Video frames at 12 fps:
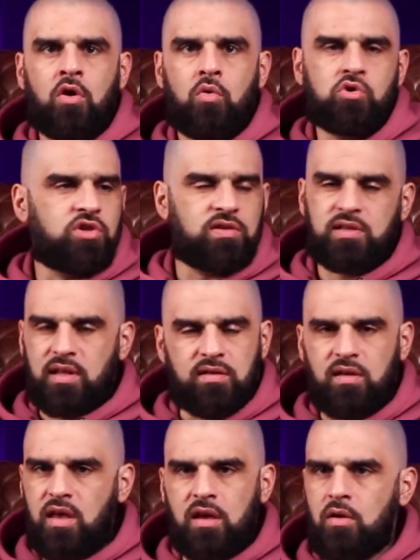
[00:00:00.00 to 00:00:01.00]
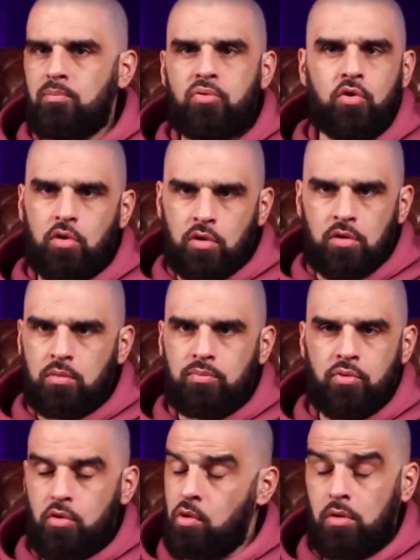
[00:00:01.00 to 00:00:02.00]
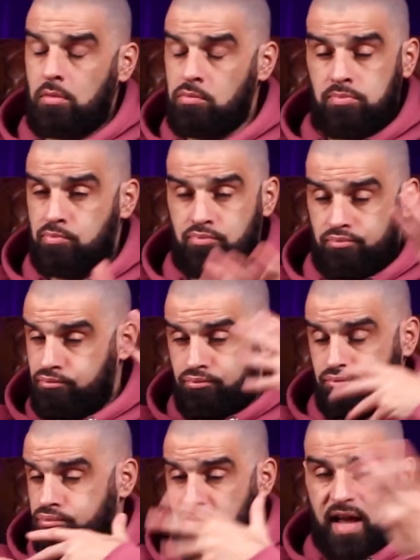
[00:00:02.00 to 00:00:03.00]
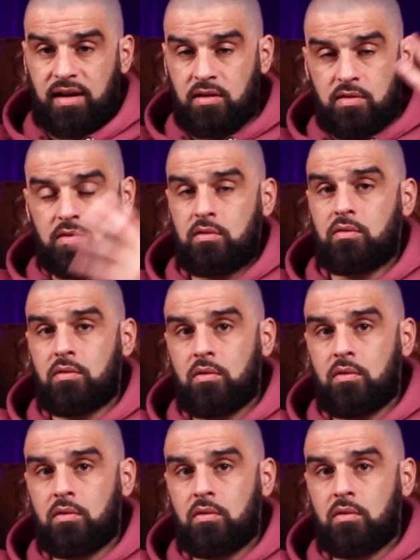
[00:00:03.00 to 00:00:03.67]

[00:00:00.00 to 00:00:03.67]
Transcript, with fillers: which is, let's say, a pearl, pearl necklace,